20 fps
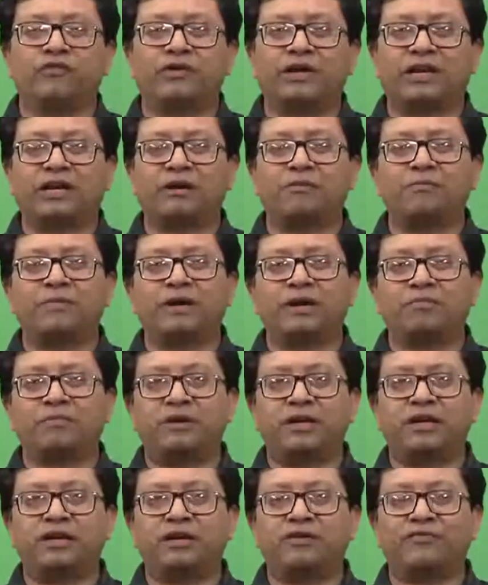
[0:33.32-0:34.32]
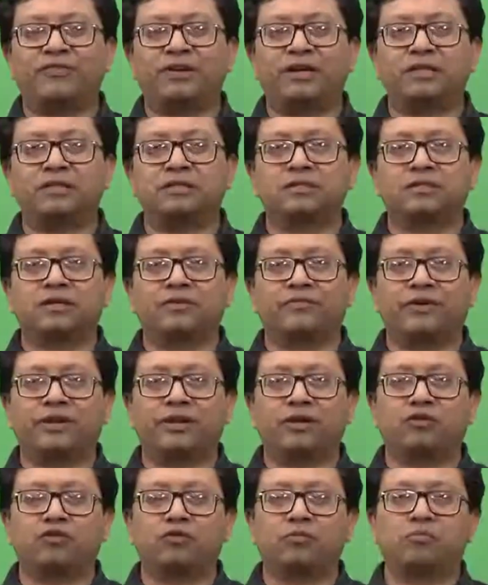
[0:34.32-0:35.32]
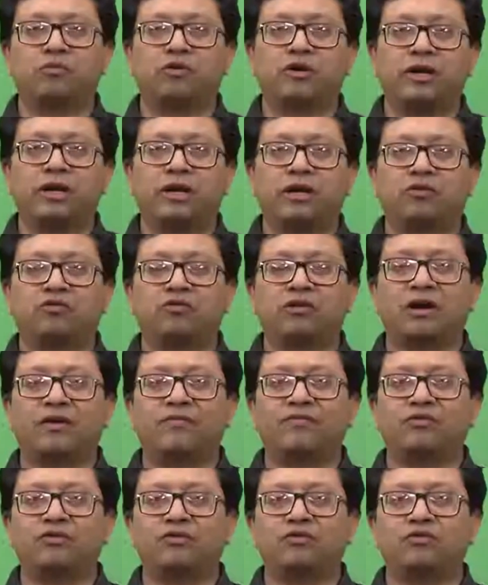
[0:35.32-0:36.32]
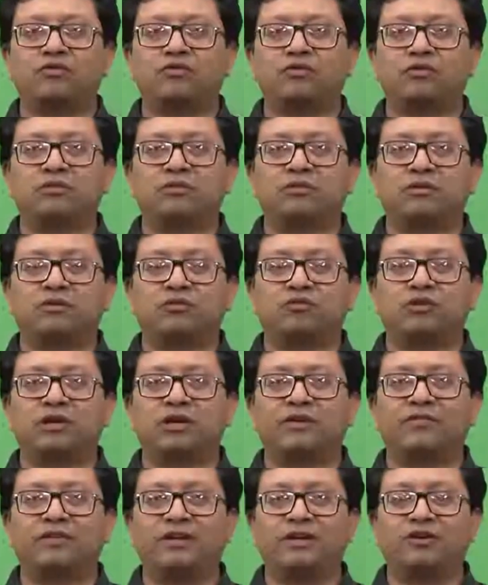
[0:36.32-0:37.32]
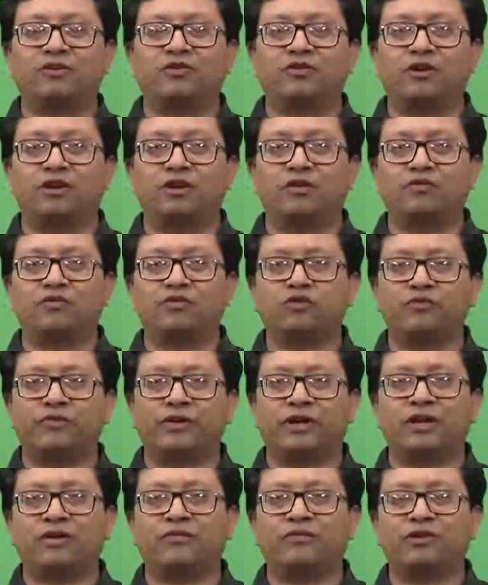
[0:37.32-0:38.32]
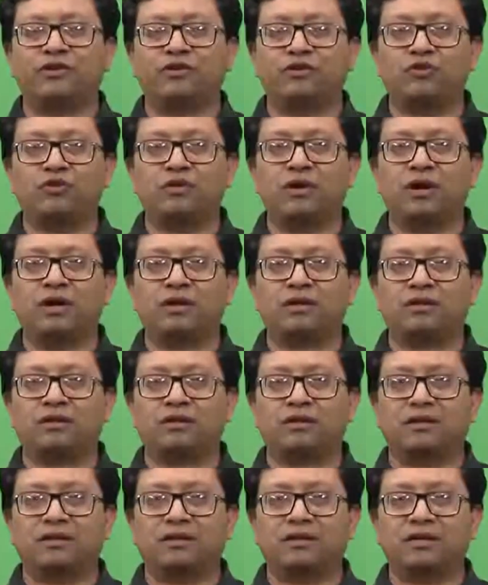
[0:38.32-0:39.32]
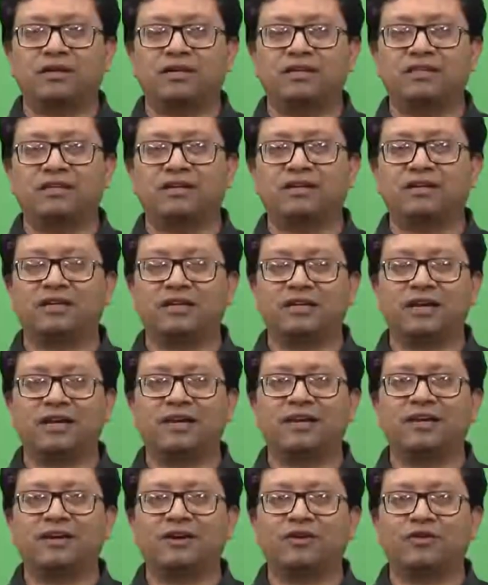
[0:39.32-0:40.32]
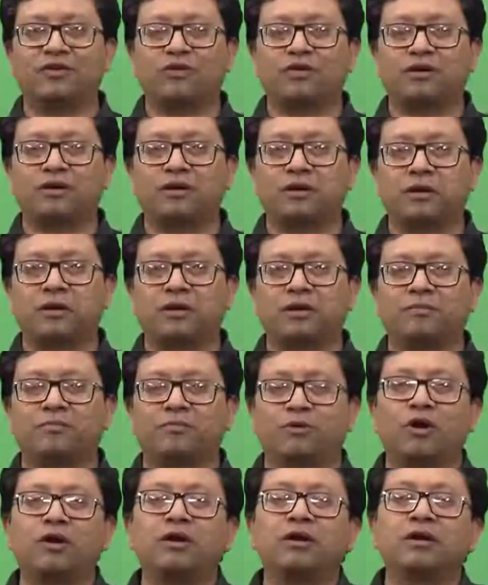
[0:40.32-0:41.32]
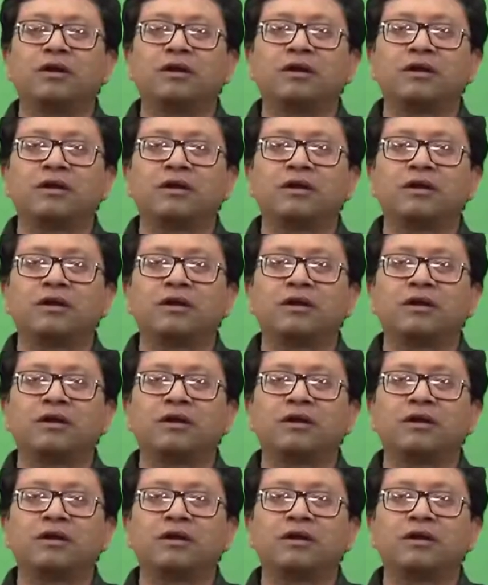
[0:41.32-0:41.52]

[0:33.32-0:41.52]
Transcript: Welcome back, my dear friends. A very good morning, good afternoon, good evening to all of you wherever you are, uh, either in India or abroad.